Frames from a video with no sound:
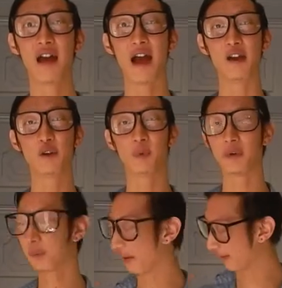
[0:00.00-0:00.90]
I grew up
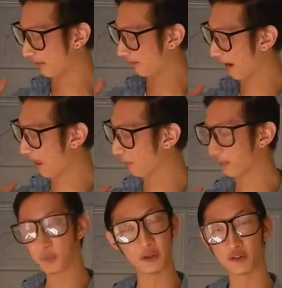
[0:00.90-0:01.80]
in a place called
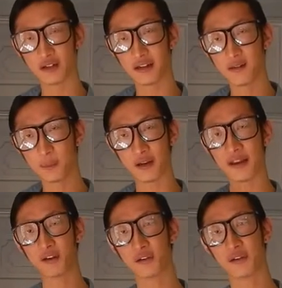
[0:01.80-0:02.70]
Kalamazoo, Michigan, but
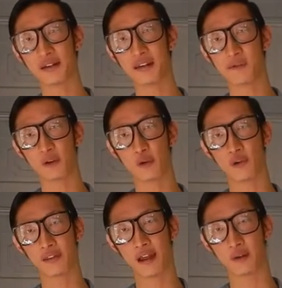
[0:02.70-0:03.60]
I currently live in
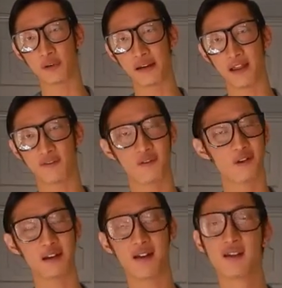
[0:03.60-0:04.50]
North Hollywood,
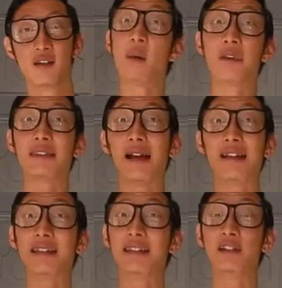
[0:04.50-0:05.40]
California. I'm a
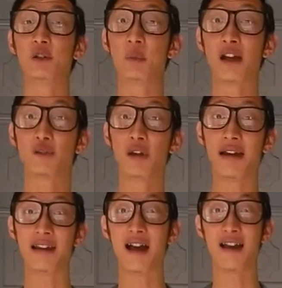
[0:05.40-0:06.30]
science teacher by
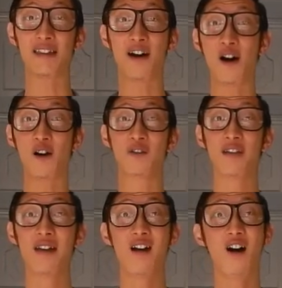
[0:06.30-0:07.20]
trade. I
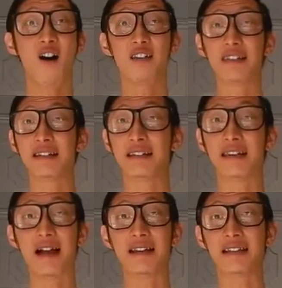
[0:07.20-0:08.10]
love all things
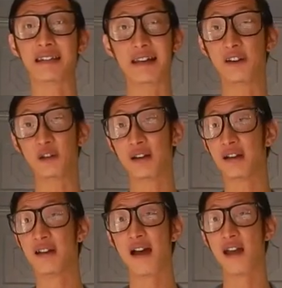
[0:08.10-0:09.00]
science and
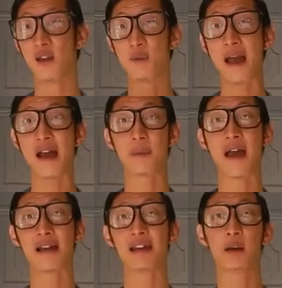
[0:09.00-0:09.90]
nature. I love
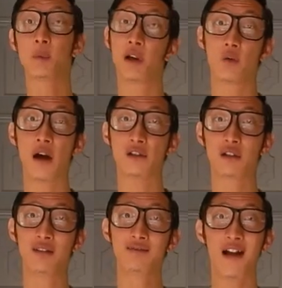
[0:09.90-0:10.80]
backpacking and bird
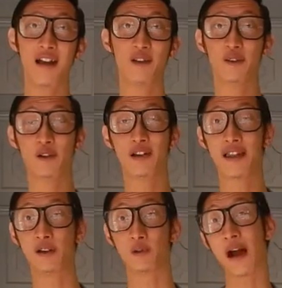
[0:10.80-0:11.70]
watching. I also
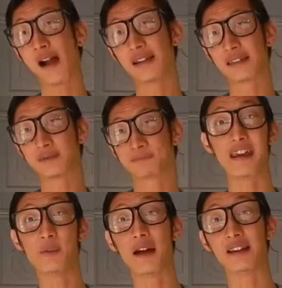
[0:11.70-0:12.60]
collect rocks.
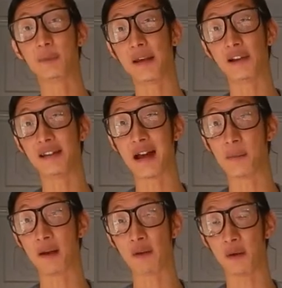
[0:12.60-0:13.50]
In my spare
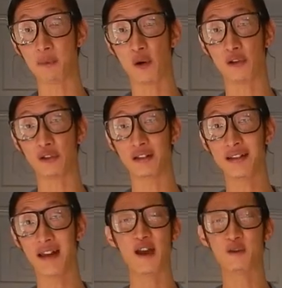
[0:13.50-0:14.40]
time, I write
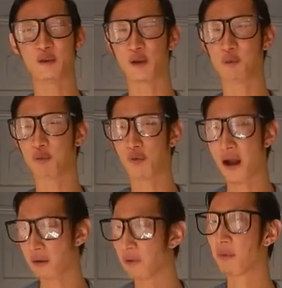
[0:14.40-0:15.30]
poetry. As you could
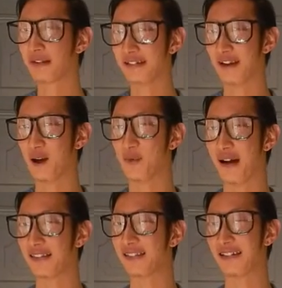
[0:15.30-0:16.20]
probably tell
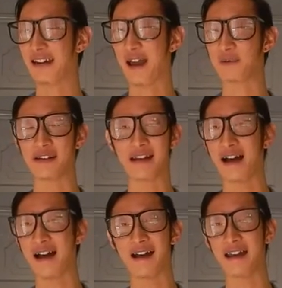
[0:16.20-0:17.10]
by looking at me,
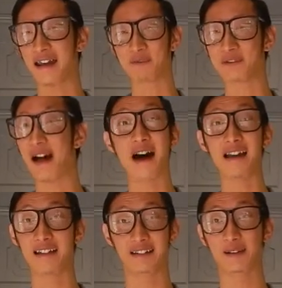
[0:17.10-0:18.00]
I am
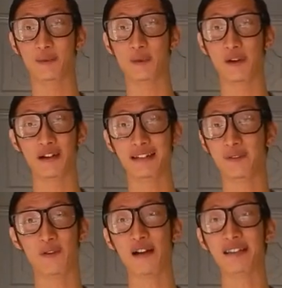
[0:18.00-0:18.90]
not into
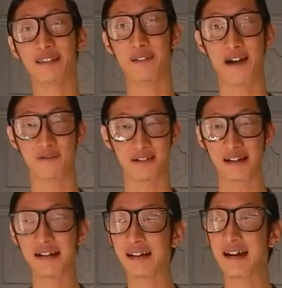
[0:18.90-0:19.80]
sports
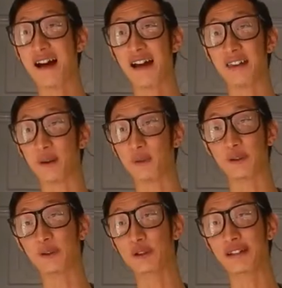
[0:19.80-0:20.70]
whatsoever. I love
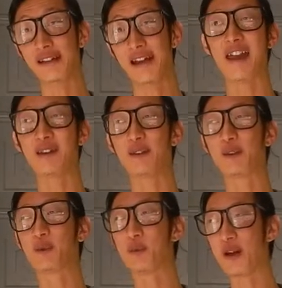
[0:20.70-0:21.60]
sushi, and
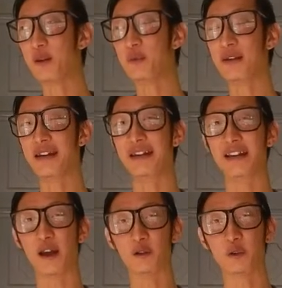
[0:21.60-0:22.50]
despite being an
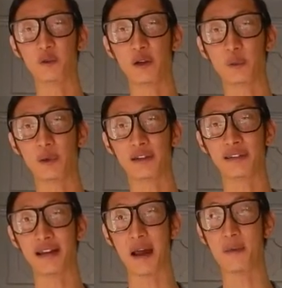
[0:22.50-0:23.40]
extroverted
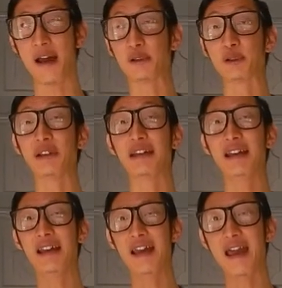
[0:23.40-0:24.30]
person, I'm
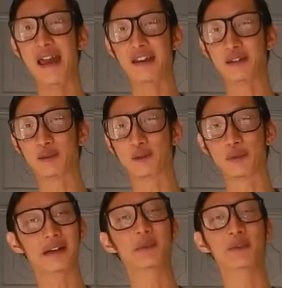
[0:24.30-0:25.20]
actually
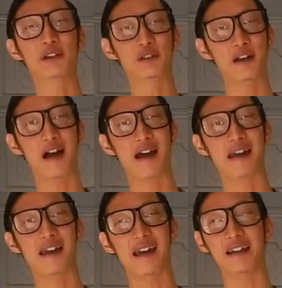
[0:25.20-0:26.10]
extremely
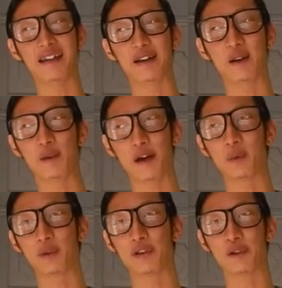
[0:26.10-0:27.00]
shy and get
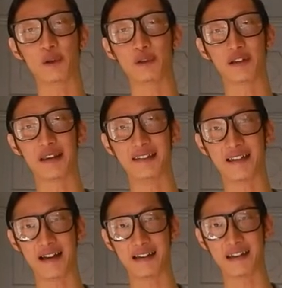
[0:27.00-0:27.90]
incredible social
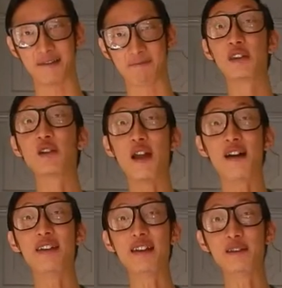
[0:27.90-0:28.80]
anxiety. So
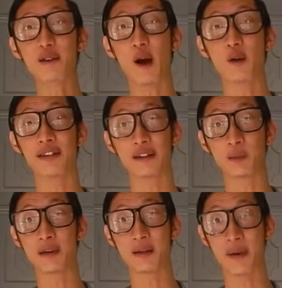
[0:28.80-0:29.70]
now that you know a
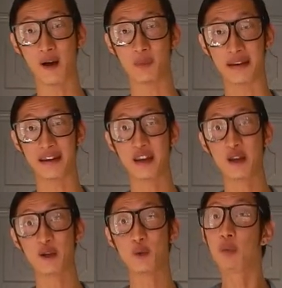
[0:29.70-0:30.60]
little bit about me,
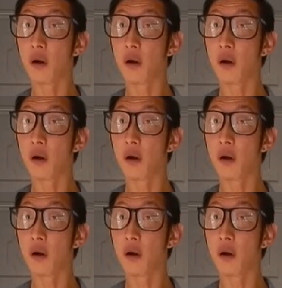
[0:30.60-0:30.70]
you